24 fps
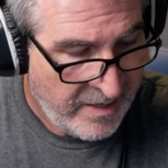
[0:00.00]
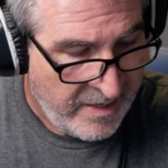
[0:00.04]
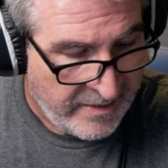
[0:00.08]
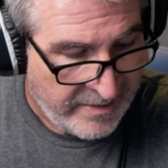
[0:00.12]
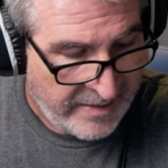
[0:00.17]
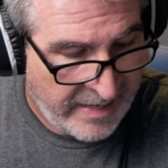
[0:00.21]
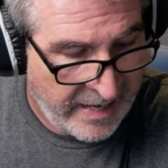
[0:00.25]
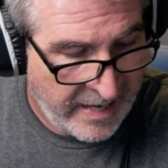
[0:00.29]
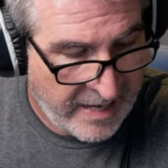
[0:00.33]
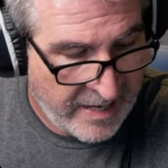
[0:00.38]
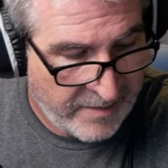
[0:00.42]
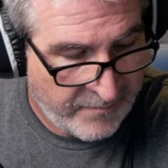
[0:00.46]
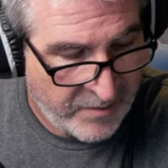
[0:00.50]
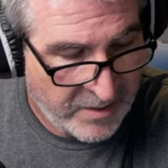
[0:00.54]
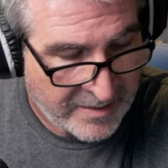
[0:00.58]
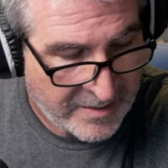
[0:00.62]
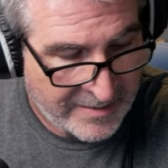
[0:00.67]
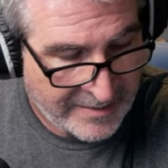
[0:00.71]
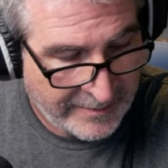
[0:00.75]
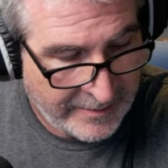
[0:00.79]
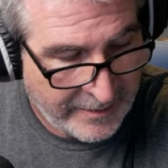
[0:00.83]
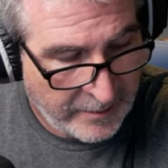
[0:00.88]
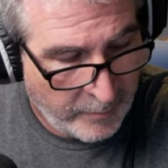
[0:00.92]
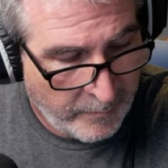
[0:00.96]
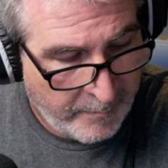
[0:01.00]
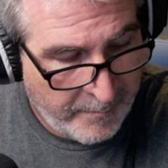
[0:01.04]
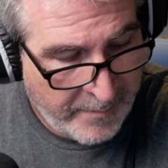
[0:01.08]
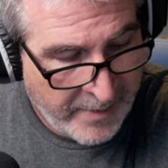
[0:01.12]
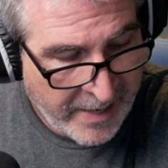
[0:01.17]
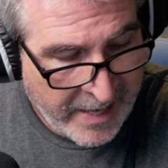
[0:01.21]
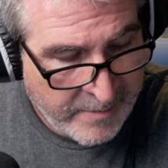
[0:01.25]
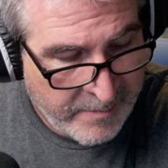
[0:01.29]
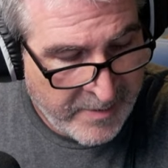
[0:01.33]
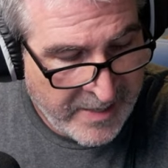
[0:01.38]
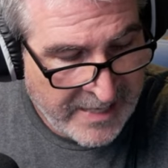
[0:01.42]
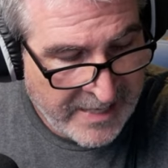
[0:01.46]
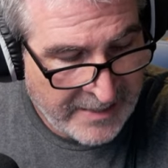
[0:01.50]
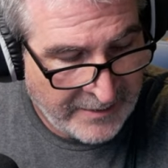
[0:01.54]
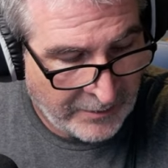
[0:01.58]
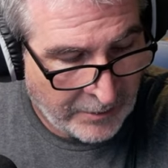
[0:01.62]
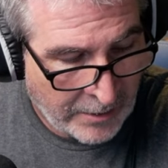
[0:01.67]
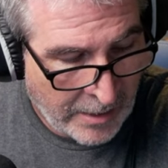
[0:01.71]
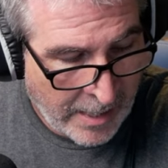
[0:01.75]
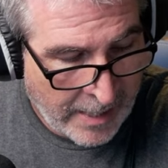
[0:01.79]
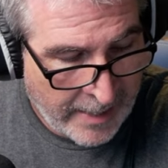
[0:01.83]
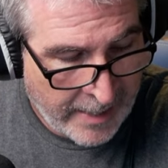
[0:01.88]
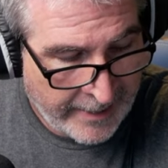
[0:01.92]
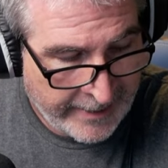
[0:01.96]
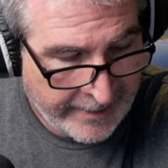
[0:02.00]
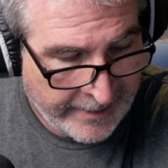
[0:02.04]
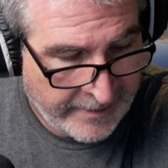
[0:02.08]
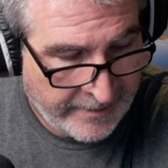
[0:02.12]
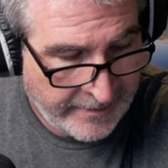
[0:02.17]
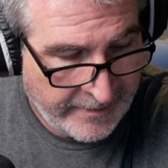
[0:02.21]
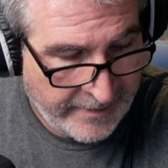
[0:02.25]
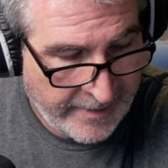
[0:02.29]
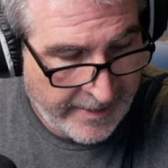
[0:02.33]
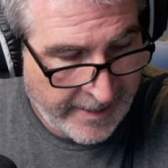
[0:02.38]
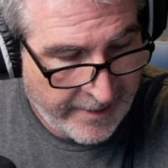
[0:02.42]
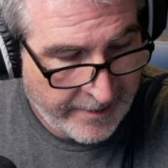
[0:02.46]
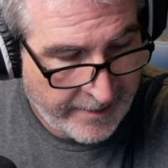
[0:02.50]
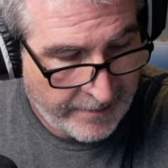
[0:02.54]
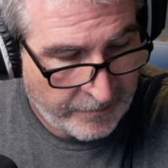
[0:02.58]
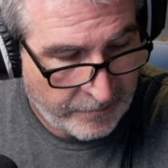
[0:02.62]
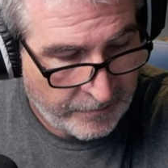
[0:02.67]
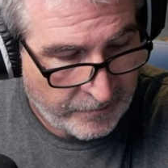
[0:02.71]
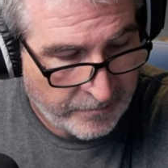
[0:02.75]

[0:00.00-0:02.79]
they have this little baby lion now.